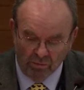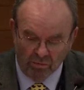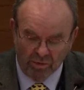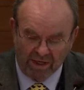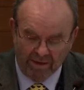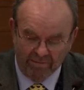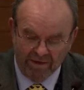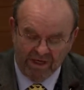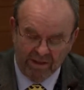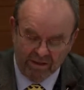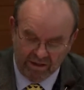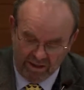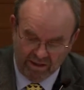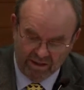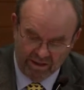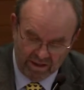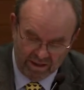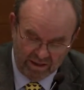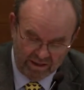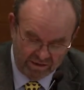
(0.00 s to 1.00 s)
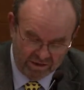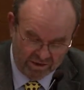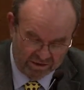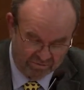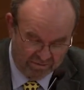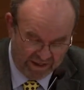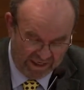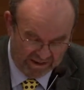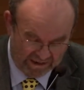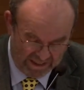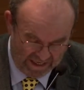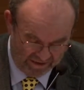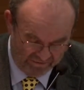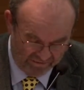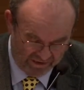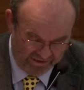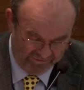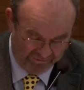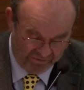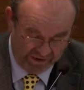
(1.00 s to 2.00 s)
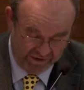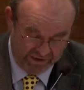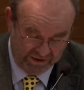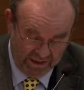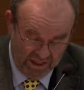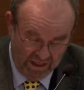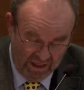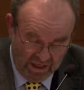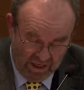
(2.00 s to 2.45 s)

but I mean, I just make that reference.